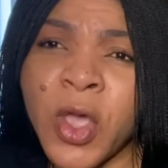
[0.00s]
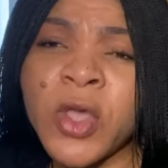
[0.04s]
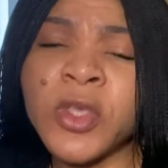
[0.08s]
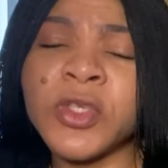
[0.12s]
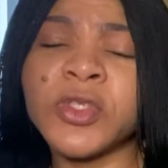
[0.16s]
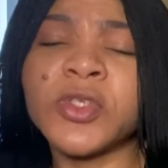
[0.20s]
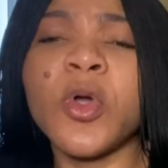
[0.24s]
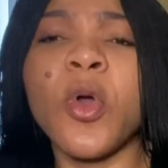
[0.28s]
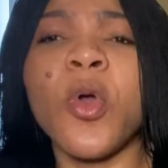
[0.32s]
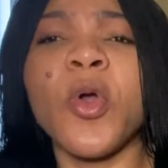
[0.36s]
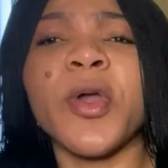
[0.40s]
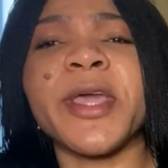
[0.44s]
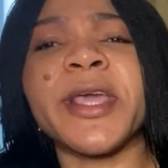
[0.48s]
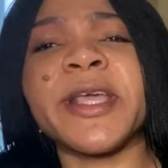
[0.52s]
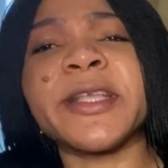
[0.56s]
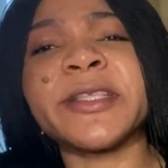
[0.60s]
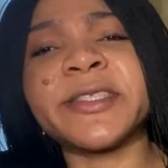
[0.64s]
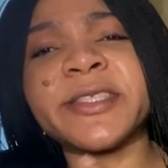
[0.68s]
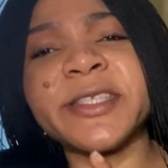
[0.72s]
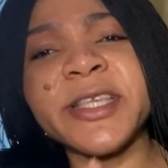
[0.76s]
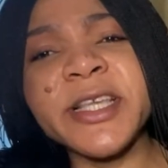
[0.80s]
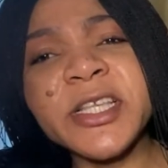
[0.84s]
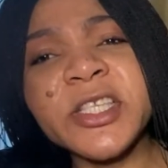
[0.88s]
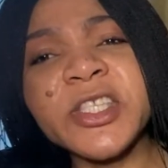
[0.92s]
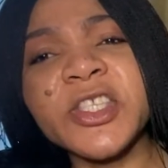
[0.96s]
So
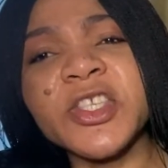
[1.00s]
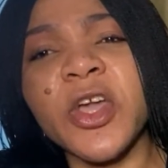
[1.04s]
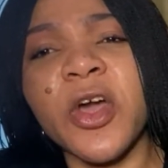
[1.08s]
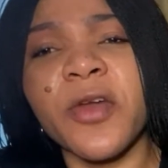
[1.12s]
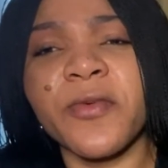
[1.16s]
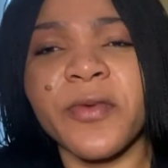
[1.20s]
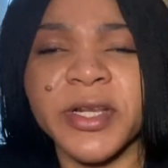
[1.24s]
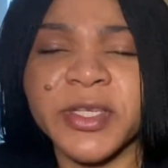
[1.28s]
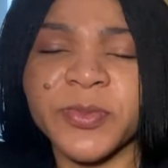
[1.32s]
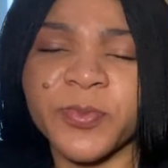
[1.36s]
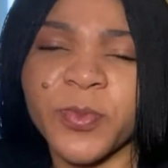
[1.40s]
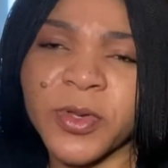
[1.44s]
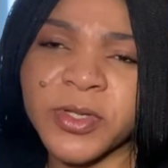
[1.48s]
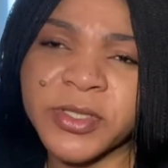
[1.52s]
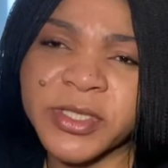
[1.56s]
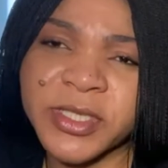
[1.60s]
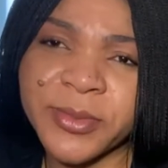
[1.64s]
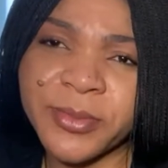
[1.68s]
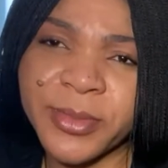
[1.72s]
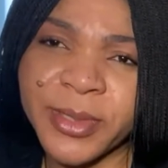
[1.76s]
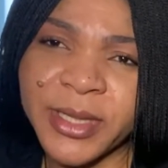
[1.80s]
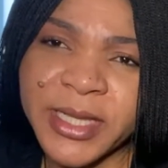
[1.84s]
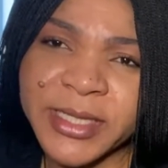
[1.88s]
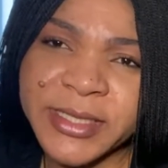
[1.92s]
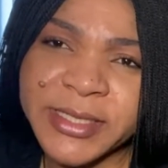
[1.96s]
it is your
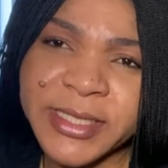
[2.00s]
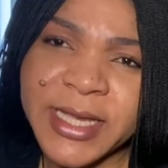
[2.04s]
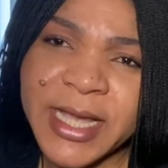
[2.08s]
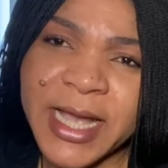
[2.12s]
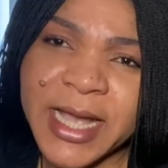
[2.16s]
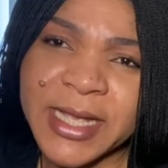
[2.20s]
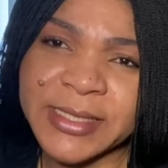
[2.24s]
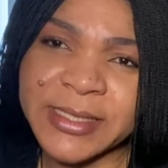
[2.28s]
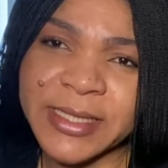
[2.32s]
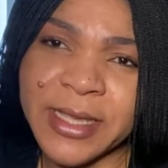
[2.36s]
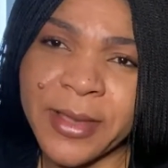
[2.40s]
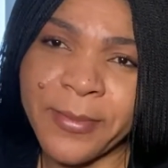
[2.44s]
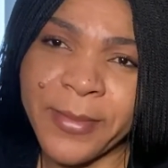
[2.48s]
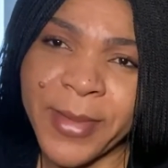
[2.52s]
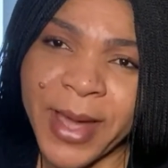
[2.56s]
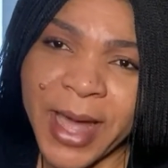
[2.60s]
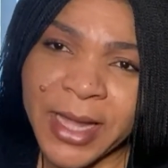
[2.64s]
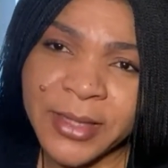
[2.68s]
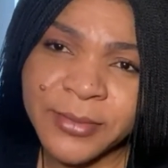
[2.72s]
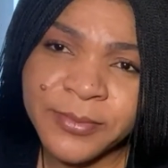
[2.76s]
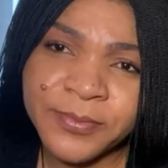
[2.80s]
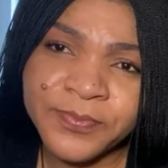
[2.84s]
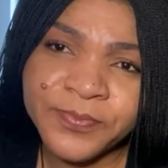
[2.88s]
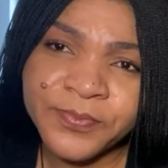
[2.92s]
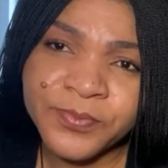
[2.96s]
responsibility as a
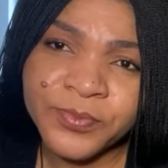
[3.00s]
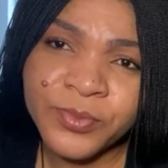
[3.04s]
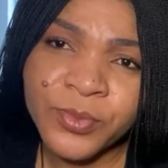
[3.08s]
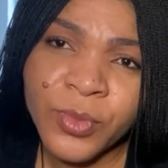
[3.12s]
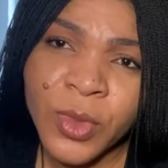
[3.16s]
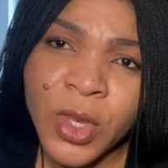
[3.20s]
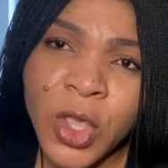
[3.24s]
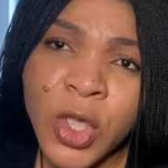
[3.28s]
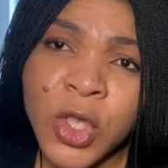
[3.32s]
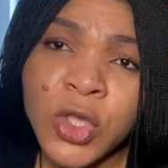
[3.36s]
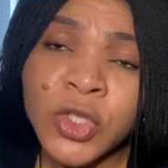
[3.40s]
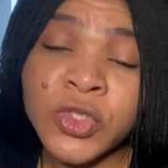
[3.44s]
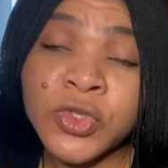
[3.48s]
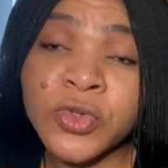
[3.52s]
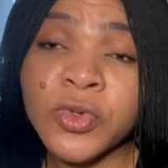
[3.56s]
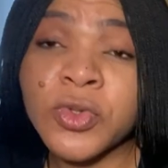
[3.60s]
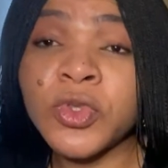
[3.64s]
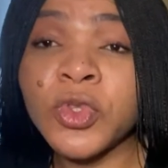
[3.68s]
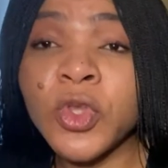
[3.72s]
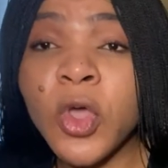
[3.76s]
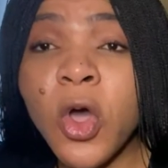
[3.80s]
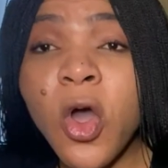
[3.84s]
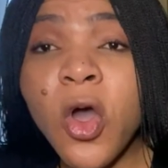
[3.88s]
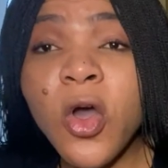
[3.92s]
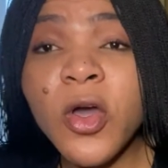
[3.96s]
man to
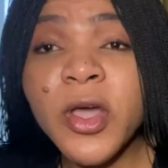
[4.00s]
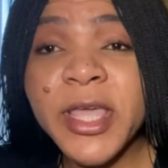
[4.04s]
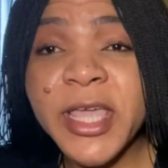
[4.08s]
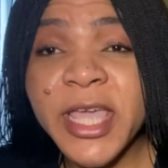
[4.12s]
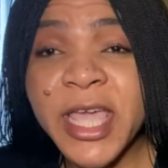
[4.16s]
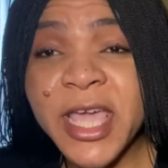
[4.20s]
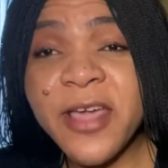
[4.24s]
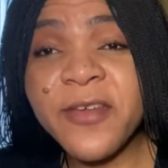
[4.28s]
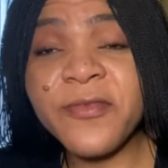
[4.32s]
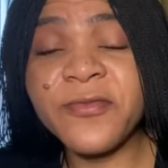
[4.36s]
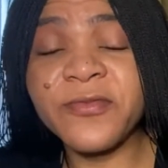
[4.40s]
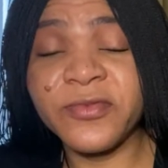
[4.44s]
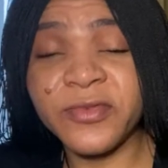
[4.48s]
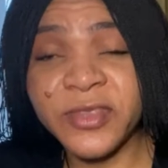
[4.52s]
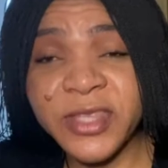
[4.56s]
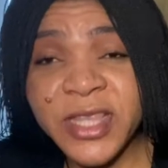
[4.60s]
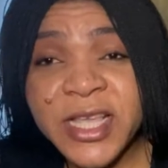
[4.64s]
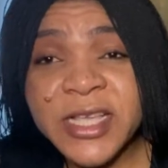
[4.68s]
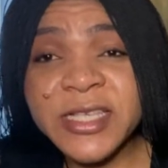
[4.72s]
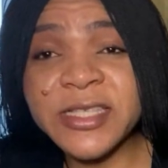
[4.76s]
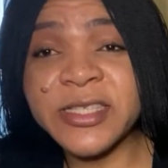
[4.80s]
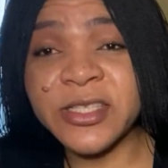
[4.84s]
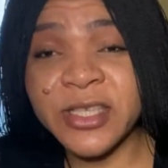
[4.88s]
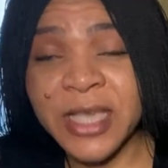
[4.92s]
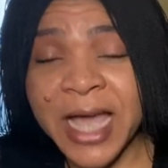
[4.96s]
know if
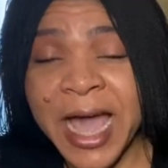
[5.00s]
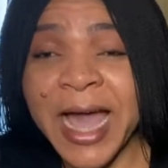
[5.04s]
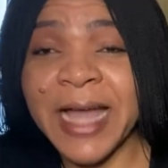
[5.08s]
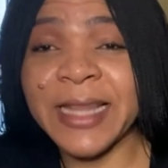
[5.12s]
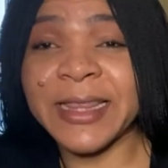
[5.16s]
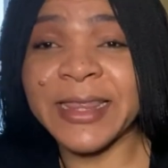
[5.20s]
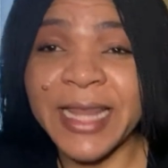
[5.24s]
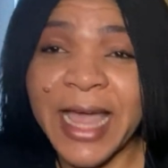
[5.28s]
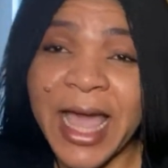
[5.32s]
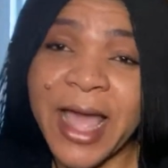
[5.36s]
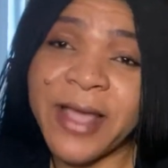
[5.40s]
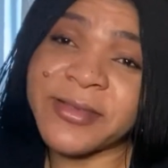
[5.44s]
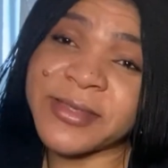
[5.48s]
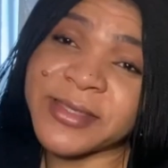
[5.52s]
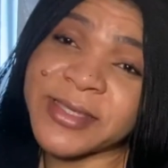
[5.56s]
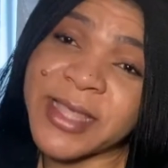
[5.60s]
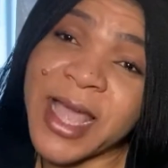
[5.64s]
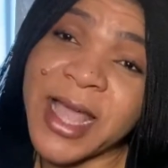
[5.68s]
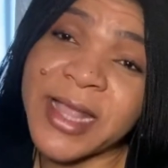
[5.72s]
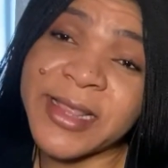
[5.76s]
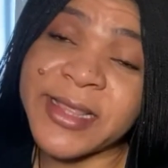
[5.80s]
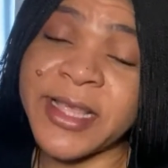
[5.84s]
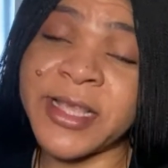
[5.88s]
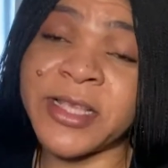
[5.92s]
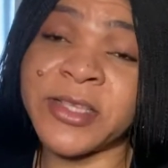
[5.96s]
this her
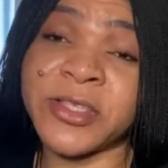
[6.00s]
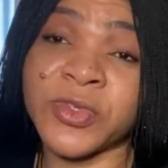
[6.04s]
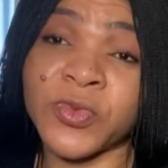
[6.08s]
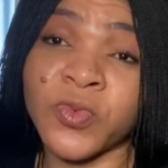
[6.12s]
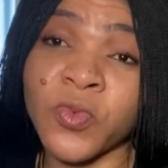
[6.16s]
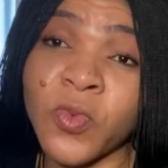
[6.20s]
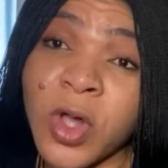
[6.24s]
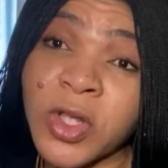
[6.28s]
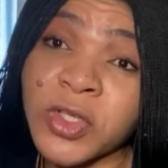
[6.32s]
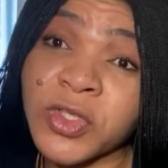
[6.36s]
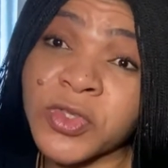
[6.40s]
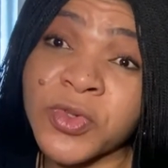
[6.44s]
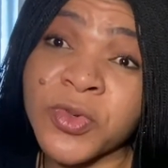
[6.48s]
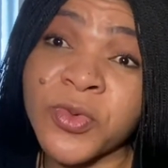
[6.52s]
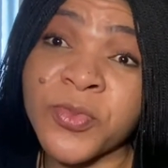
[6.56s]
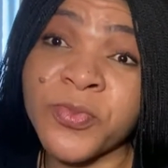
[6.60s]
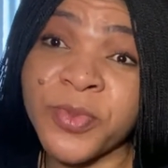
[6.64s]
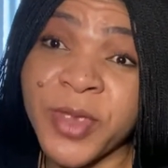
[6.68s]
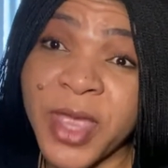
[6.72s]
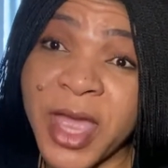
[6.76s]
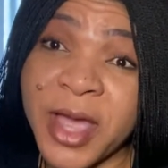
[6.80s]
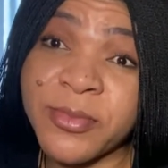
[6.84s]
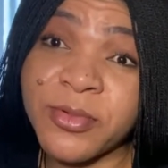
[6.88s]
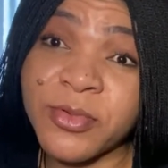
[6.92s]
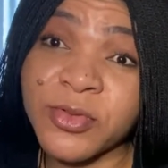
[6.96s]
lifestyle is what you'll
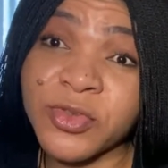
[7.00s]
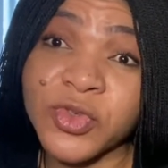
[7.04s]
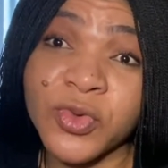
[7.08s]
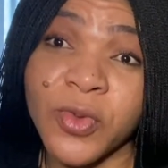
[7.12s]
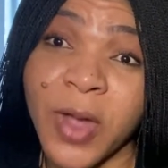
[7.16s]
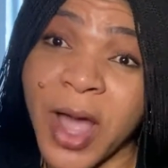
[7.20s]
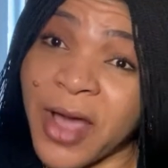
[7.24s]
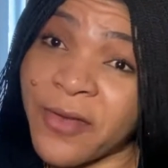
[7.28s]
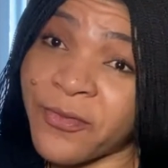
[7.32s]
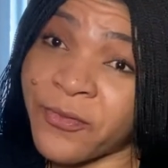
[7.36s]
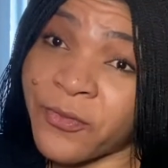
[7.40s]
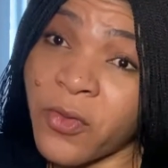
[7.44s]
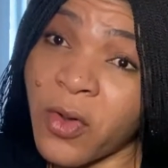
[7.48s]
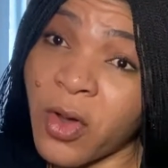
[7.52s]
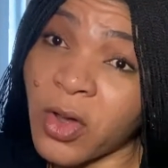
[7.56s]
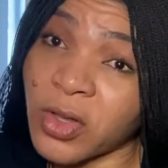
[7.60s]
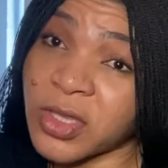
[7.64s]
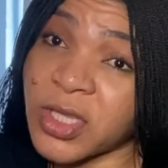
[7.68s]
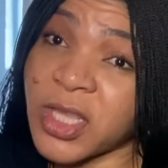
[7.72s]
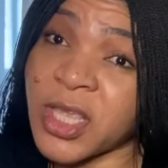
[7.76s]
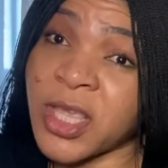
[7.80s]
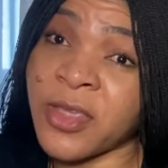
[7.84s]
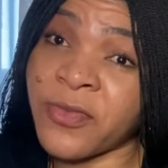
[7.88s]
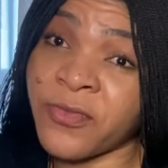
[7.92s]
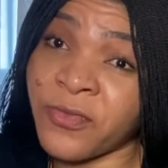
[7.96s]
be able to afford
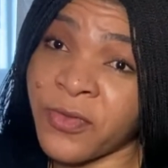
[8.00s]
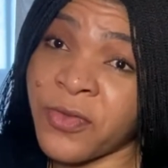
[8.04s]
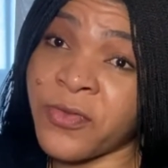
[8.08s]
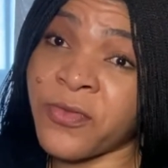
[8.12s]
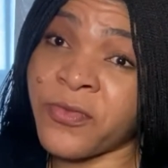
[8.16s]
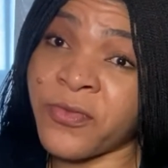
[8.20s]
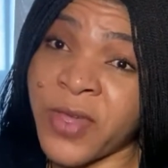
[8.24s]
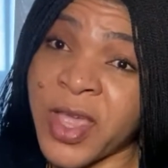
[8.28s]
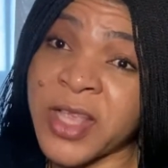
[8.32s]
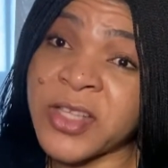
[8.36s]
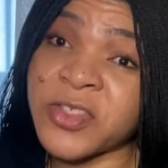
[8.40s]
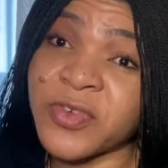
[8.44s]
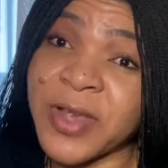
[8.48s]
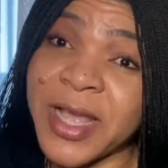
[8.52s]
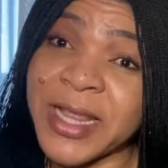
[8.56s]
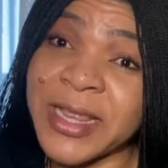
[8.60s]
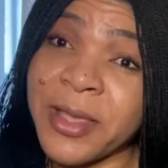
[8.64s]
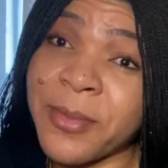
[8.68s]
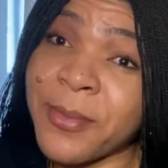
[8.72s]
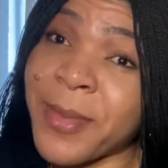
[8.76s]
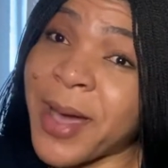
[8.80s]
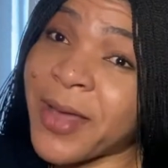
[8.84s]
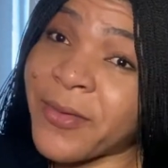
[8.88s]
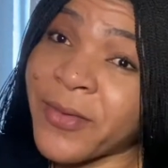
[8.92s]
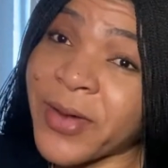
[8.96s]
if you eventually
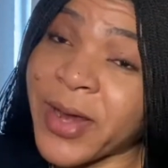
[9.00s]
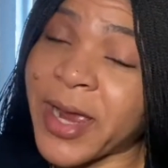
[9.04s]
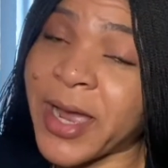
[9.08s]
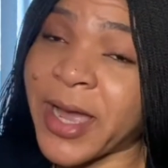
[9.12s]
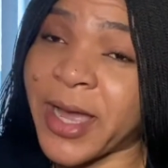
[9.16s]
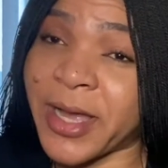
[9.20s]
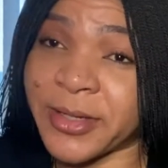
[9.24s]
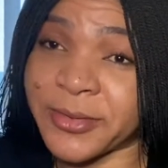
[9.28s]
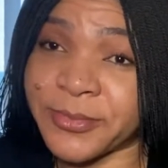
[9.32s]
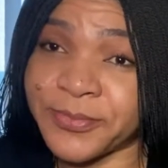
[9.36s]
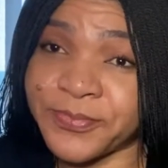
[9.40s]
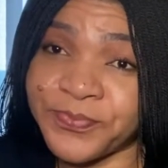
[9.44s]
marry her.